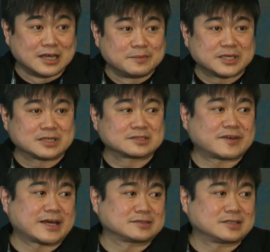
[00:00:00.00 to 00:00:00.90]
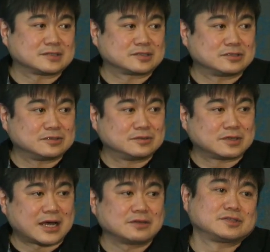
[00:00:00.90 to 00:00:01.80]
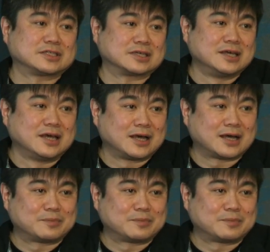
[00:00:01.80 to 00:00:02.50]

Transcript: because of access to housing uh,